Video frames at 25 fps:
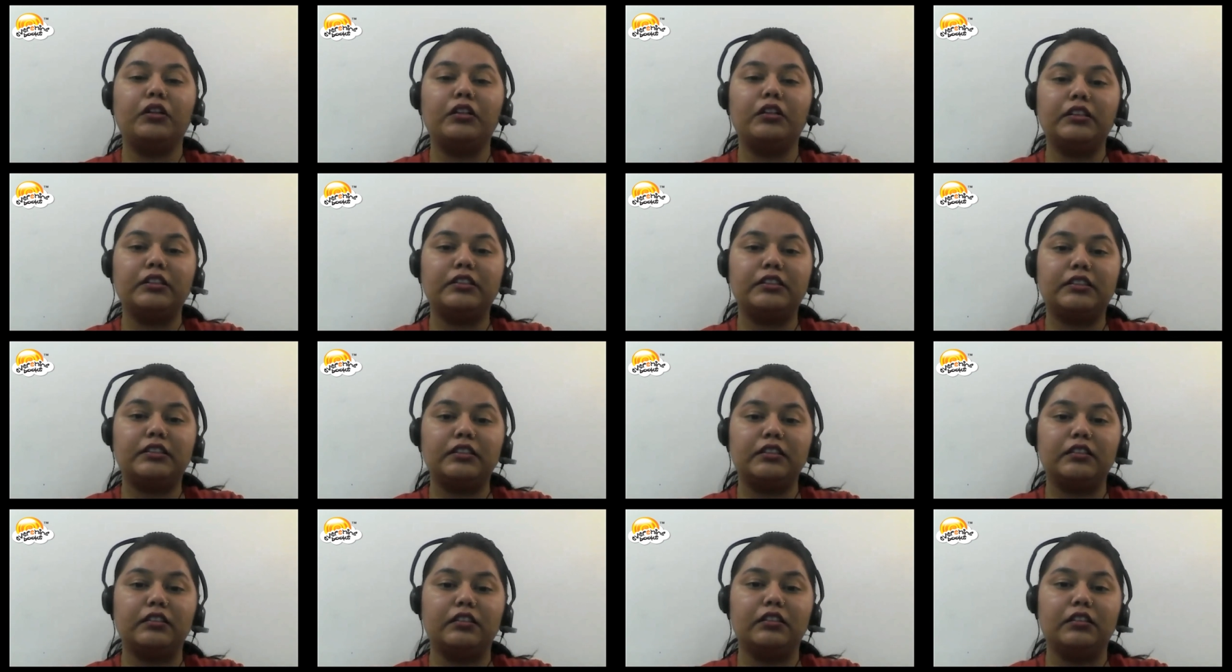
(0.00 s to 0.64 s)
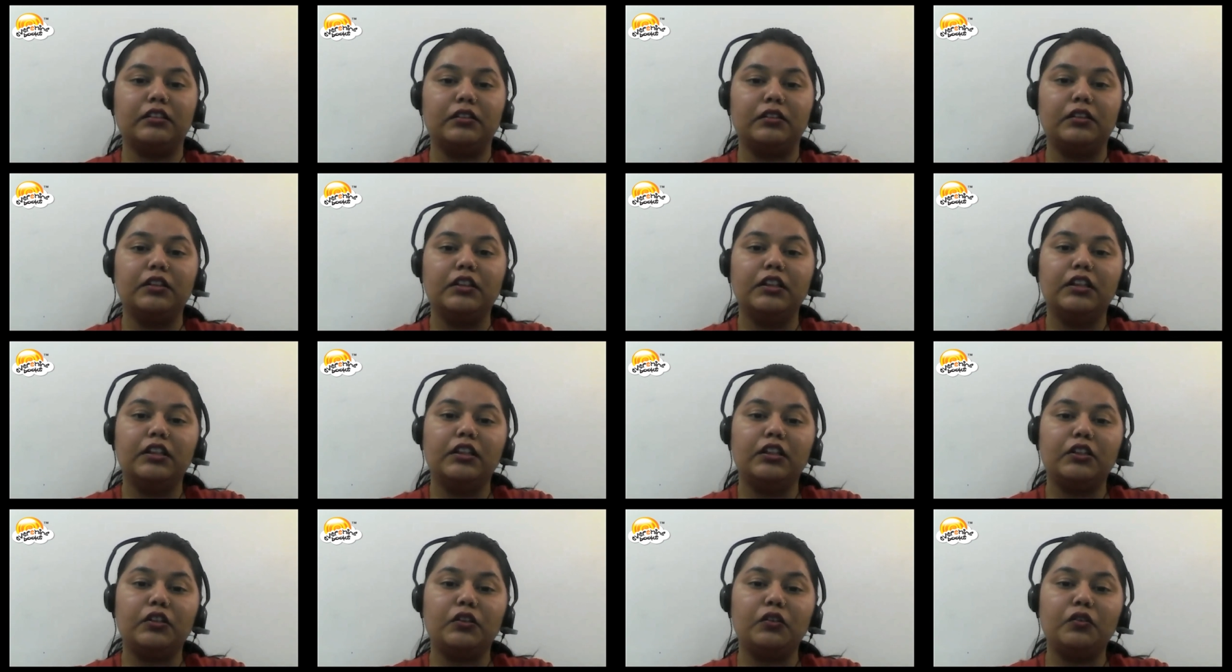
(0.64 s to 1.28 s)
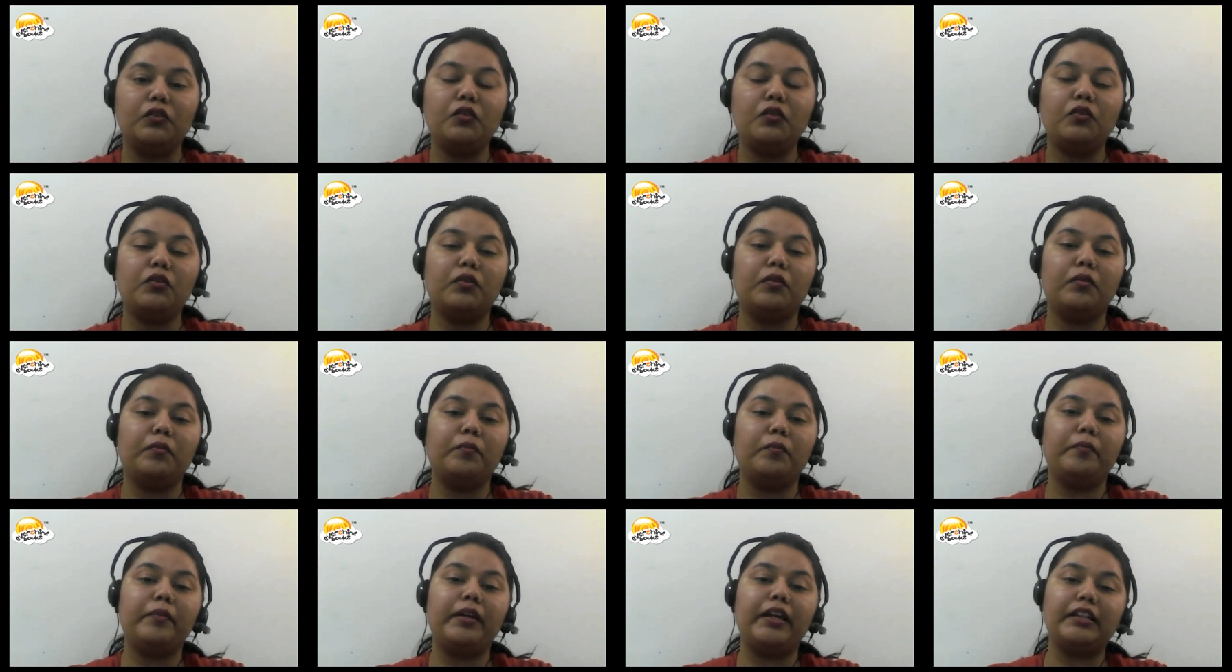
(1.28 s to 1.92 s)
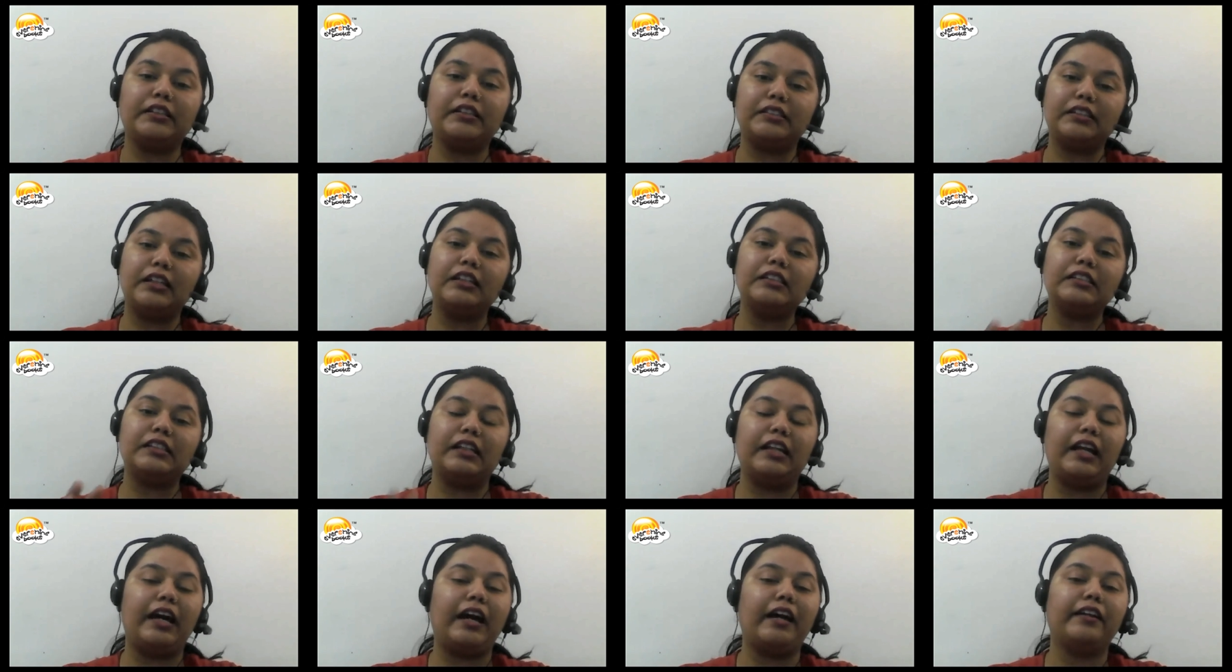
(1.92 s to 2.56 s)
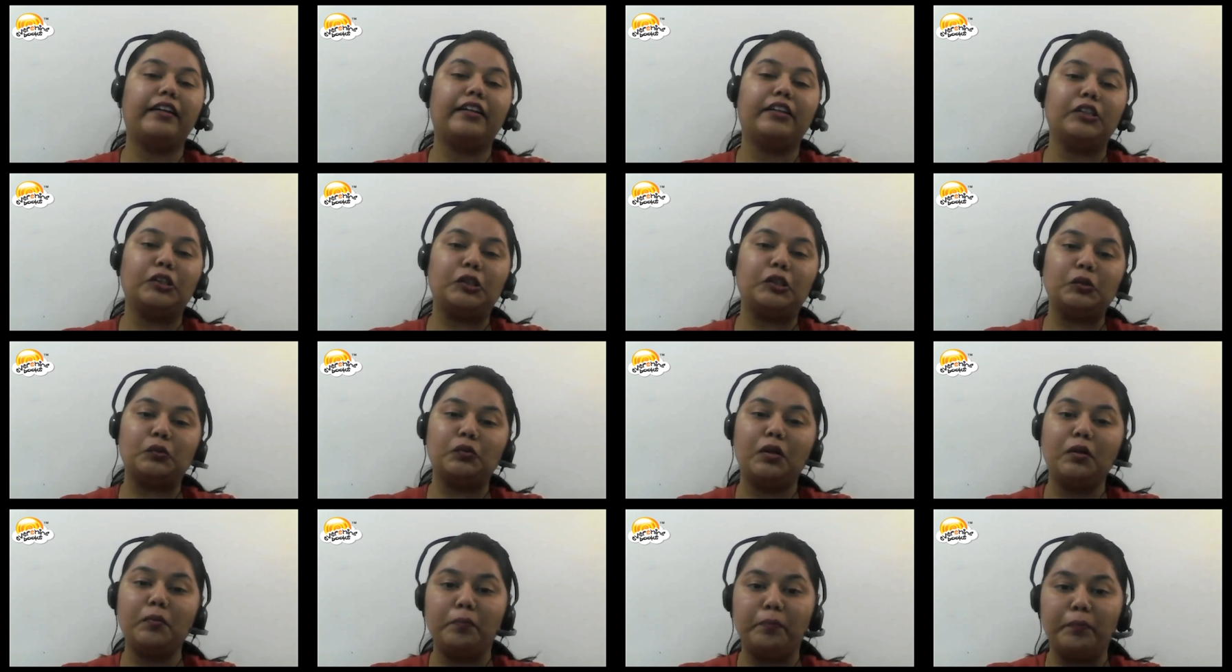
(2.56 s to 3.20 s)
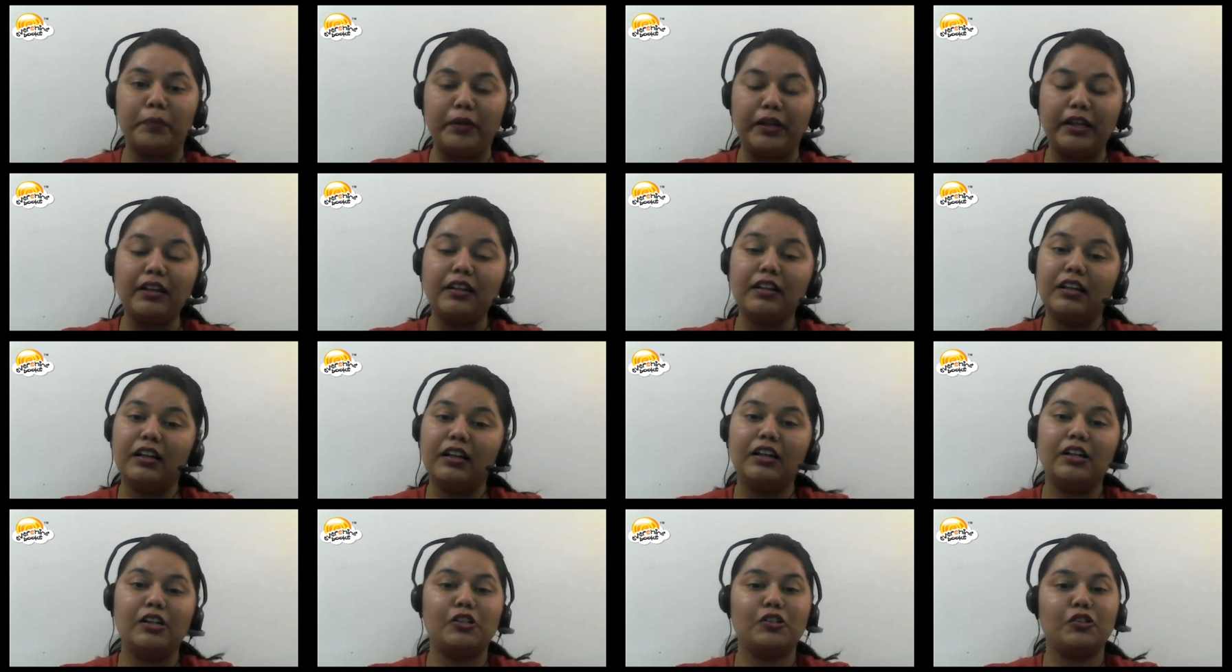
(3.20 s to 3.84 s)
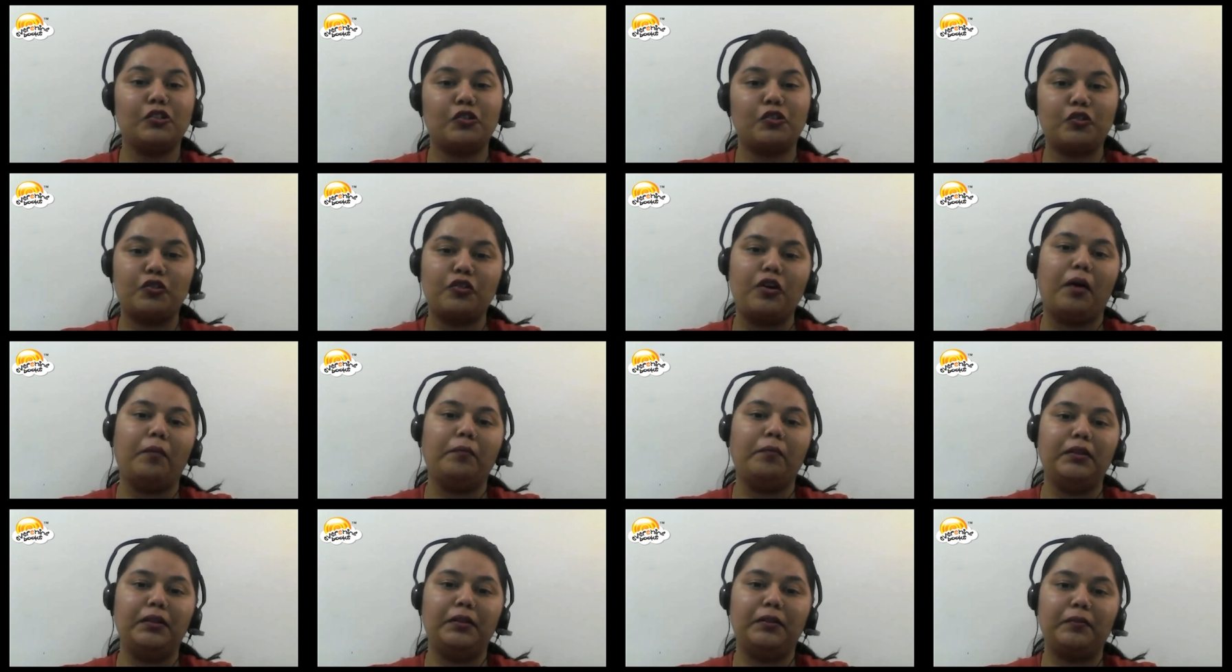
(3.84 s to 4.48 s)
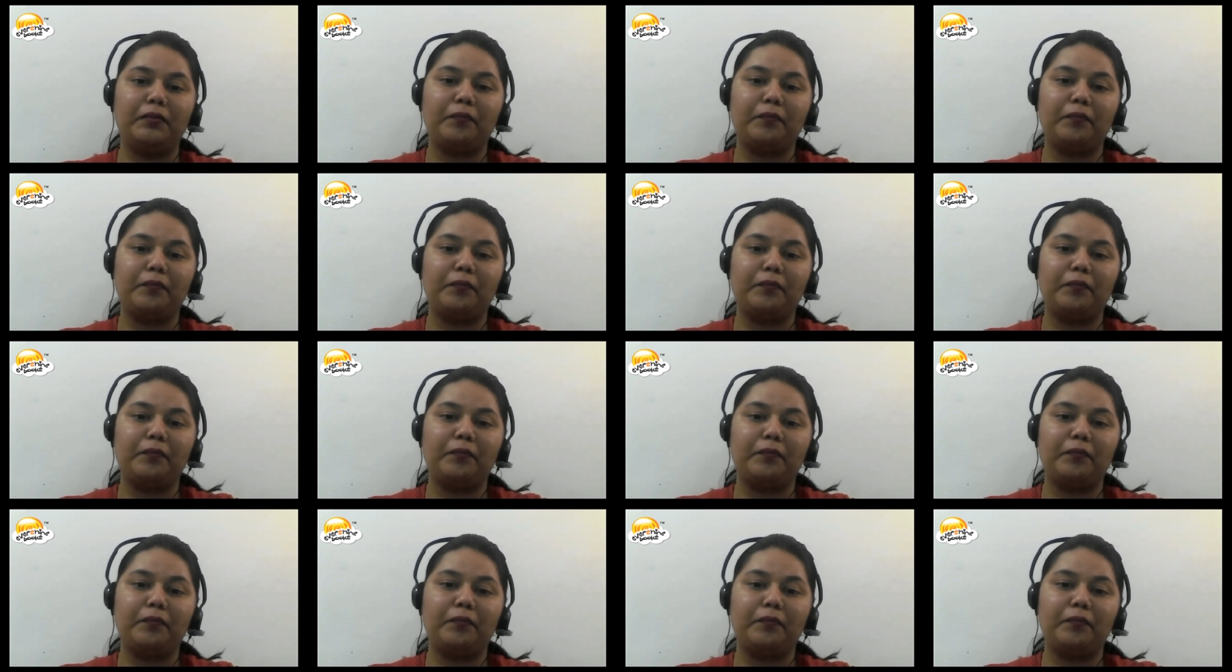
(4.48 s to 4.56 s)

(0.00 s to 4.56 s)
it uh, you know uh, makes us land into a big trouble